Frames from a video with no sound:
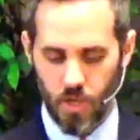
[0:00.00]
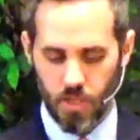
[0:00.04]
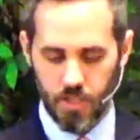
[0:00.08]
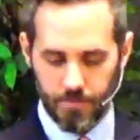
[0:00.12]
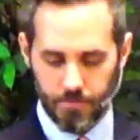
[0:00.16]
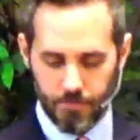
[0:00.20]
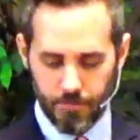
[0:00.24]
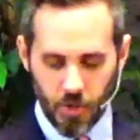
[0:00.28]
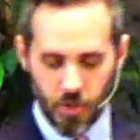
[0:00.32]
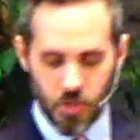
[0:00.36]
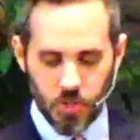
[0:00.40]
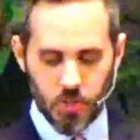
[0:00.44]
The
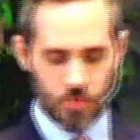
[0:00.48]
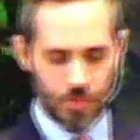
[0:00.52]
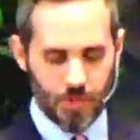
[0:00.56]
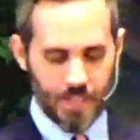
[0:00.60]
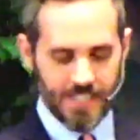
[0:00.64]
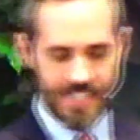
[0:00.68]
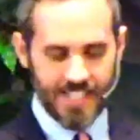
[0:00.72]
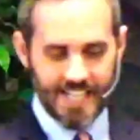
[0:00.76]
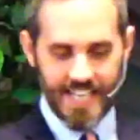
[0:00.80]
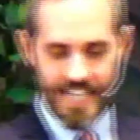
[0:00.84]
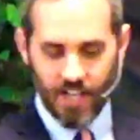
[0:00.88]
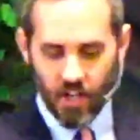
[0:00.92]
first
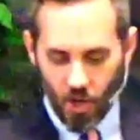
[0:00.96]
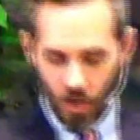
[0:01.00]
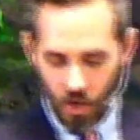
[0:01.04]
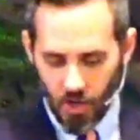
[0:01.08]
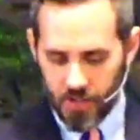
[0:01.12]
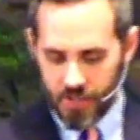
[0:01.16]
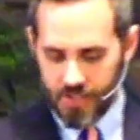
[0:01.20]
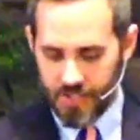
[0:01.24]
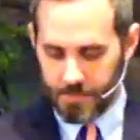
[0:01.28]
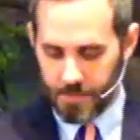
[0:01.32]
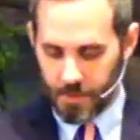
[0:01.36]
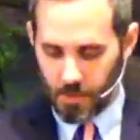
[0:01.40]
reason he
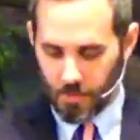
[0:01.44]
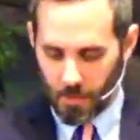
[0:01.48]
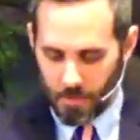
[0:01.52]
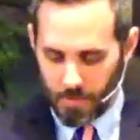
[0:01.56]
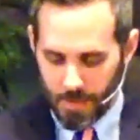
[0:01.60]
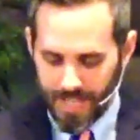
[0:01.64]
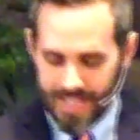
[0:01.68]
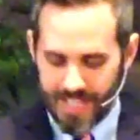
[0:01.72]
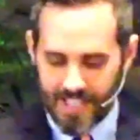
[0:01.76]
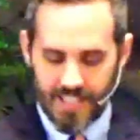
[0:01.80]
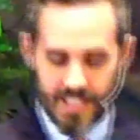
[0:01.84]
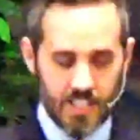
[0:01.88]
calls them to
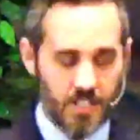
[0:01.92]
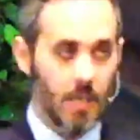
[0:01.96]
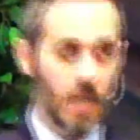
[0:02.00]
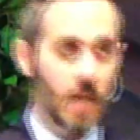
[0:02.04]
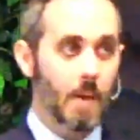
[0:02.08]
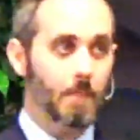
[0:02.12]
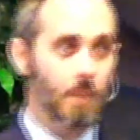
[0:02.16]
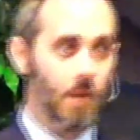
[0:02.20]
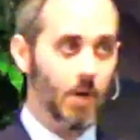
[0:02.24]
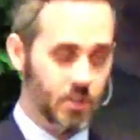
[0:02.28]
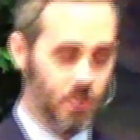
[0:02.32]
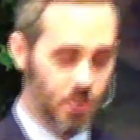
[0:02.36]
repent in this
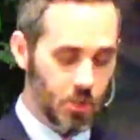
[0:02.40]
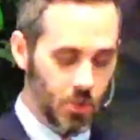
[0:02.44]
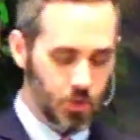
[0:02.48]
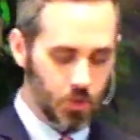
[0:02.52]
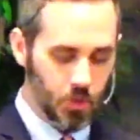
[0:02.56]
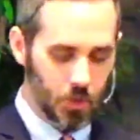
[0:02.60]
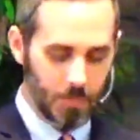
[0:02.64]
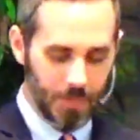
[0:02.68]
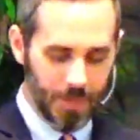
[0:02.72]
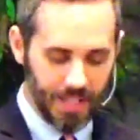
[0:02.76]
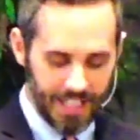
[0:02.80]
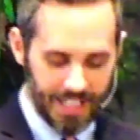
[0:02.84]
pursue
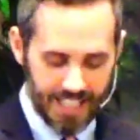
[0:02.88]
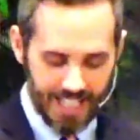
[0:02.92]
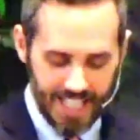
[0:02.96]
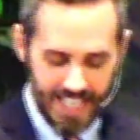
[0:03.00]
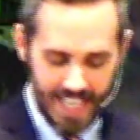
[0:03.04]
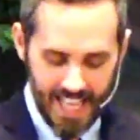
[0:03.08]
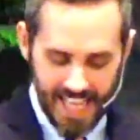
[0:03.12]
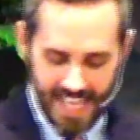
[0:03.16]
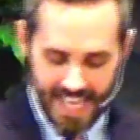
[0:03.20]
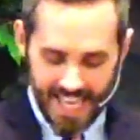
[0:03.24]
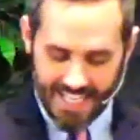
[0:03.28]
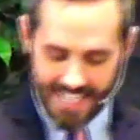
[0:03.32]
humility
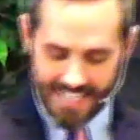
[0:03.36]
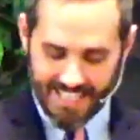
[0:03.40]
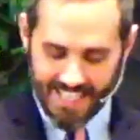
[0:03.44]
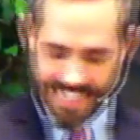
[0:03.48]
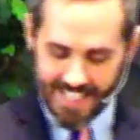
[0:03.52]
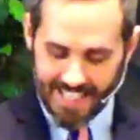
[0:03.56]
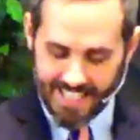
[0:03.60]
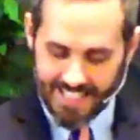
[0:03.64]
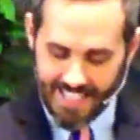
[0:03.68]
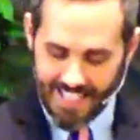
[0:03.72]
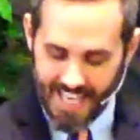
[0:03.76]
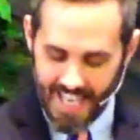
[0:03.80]
is
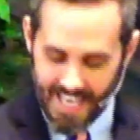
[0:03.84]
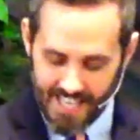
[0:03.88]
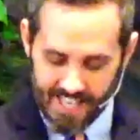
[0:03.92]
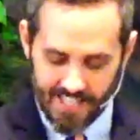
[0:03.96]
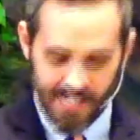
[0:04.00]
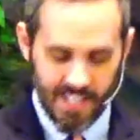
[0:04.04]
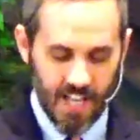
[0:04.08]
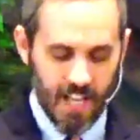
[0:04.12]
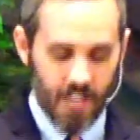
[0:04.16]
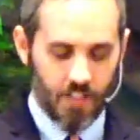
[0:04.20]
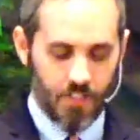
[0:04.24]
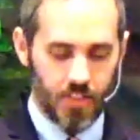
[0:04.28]
he
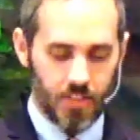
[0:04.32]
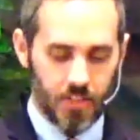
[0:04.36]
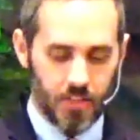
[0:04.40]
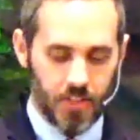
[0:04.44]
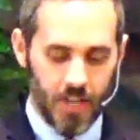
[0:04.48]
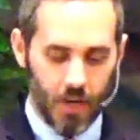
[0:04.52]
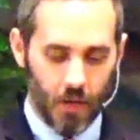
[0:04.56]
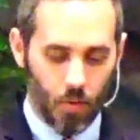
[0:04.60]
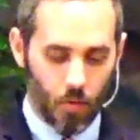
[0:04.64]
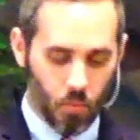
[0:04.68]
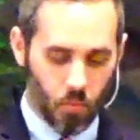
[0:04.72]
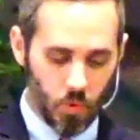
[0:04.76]
says that
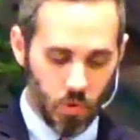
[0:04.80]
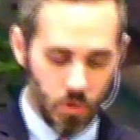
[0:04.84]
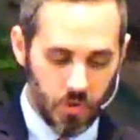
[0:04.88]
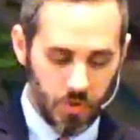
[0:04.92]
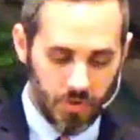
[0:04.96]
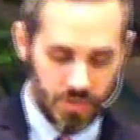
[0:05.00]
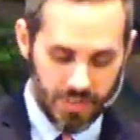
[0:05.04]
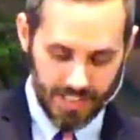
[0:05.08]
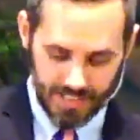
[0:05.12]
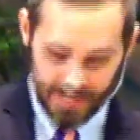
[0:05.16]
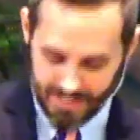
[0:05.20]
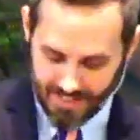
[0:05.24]
their
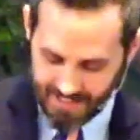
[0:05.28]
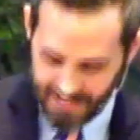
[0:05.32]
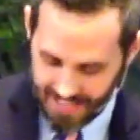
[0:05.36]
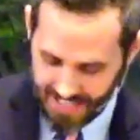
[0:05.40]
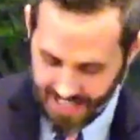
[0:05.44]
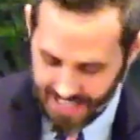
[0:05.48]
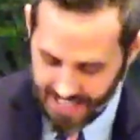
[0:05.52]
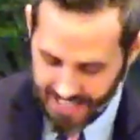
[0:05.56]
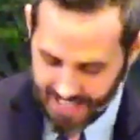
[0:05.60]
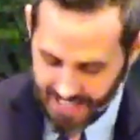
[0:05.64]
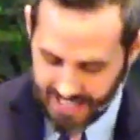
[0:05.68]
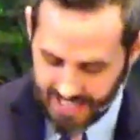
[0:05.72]
root
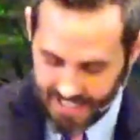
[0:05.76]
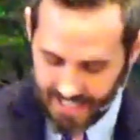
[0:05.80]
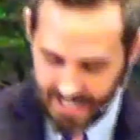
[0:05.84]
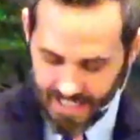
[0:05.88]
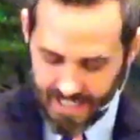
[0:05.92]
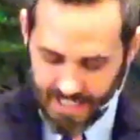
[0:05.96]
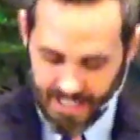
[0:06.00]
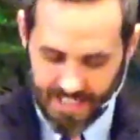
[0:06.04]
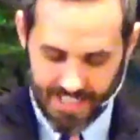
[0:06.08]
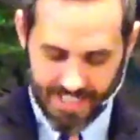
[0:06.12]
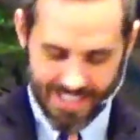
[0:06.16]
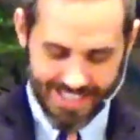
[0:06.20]
sin
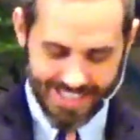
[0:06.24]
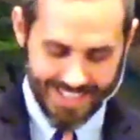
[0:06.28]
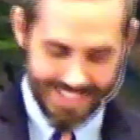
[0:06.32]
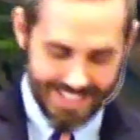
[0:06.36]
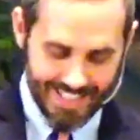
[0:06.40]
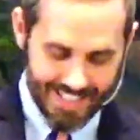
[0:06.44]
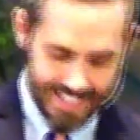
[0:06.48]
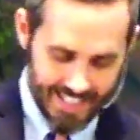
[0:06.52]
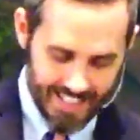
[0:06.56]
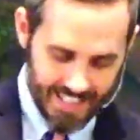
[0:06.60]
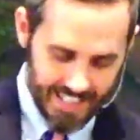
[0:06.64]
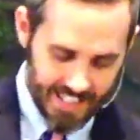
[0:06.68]
is a
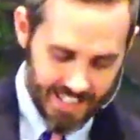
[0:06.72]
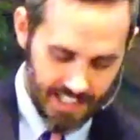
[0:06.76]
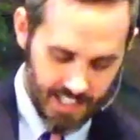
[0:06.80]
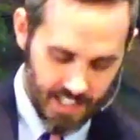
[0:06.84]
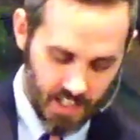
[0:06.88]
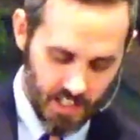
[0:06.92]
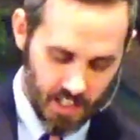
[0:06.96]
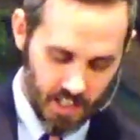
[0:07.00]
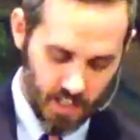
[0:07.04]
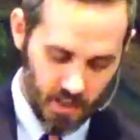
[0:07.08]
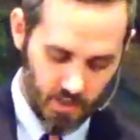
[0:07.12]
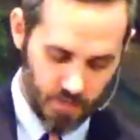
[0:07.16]
sin
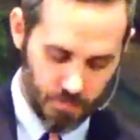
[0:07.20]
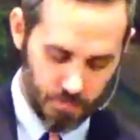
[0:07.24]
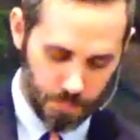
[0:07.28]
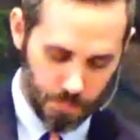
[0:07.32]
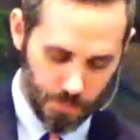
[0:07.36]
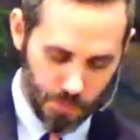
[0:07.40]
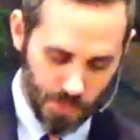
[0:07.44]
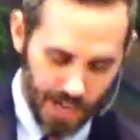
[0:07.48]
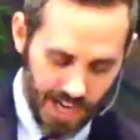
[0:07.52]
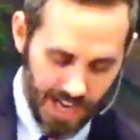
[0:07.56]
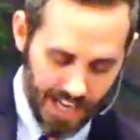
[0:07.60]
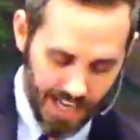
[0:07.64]
of
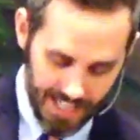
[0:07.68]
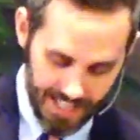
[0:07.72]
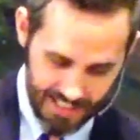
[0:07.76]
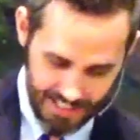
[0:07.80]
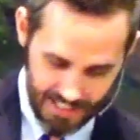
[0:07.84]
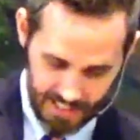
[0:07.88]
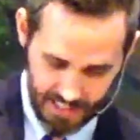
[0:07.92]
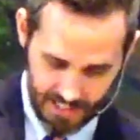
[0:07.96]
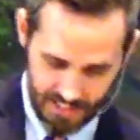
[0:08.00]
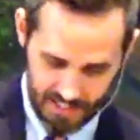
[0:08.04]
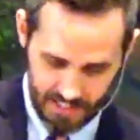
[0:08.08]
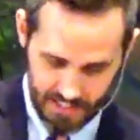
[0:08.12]

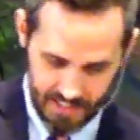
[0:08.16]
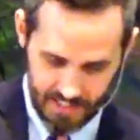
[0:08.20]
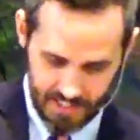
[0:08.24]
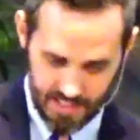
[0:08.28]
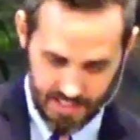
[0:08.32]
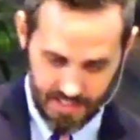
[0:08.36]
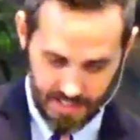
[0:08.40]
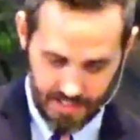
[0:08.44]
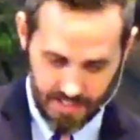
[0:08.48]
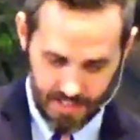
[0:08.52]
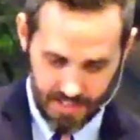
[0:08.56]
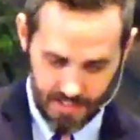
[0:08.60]
pride.
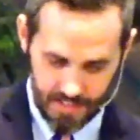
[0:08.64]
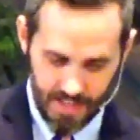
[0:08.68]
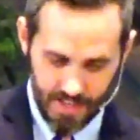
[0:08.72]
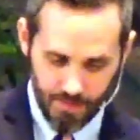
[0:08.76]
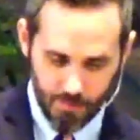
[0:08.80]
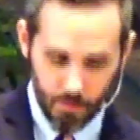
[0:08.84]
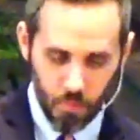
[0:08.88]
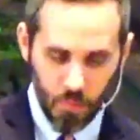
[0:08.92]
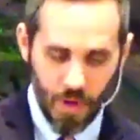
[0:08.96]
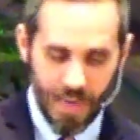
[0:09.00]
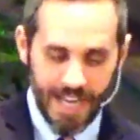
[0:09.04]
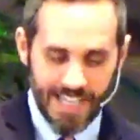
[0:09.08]
They
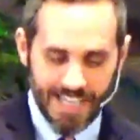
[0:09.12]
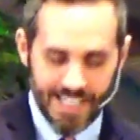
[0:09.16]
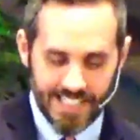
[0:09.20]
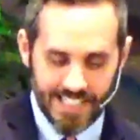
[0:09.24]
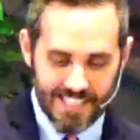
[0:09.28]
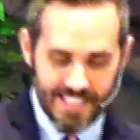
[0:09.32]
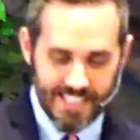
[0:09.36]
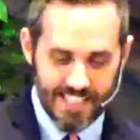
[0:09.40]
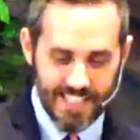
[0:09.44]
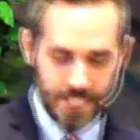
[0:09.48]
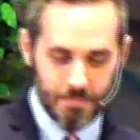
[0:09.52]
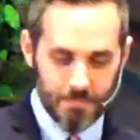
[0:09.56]
have
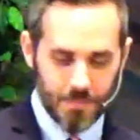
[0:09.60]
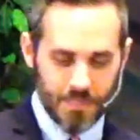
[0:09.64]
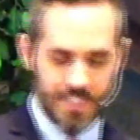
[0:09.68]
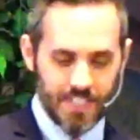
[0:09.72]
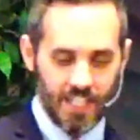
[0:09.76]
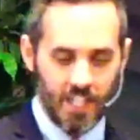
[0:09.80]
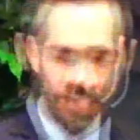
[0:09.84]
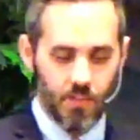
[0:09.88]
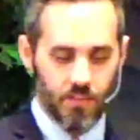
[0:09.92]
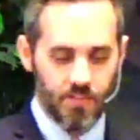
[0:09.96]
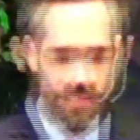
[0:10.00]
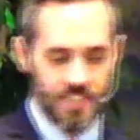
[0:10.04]
raised
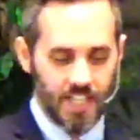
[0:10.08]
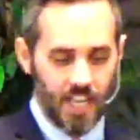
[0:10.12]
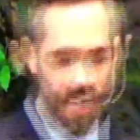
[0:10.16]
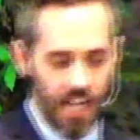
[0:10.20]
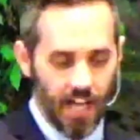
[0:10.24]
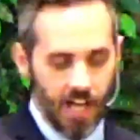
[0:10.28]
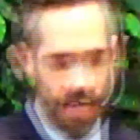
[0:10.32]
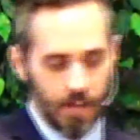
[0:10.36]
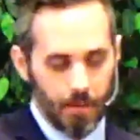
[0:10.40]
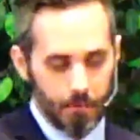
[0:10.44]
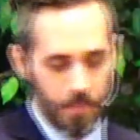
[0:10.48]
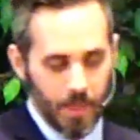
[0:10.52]
themselves
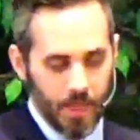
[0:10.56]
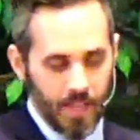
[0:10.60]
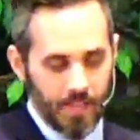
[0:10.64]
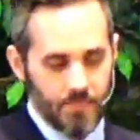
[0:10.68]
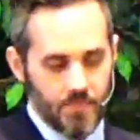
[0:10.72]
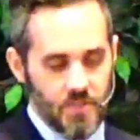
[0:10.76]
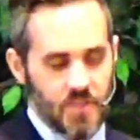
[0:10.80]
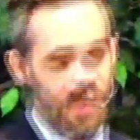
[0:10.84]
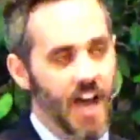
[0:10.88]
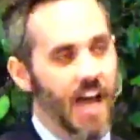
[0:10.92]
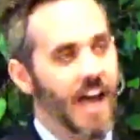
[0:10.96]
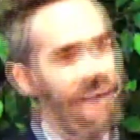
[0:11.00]
up
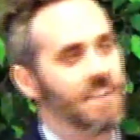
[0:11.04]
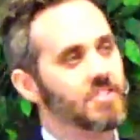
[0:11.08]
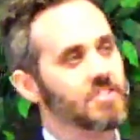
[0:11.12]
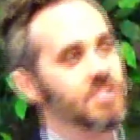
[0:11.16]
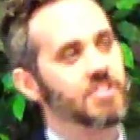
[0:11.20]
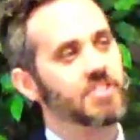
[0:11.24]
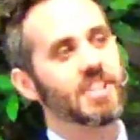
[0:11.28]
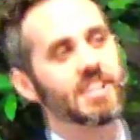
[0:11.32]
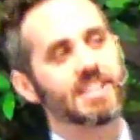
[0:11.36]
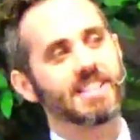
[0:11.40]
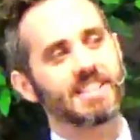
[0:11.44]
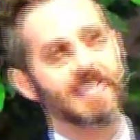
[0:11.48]
not
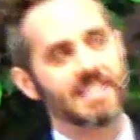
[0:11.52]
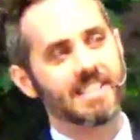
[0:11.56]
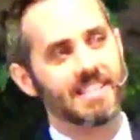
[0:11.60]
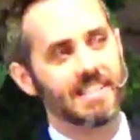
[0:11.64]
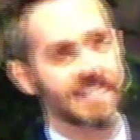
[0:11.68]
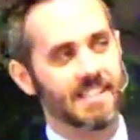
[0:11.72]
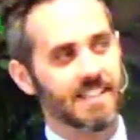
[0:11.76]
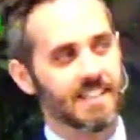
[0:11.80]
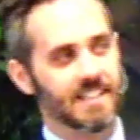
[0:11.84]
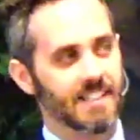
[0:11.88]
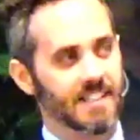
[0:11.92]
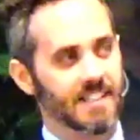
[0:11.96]
just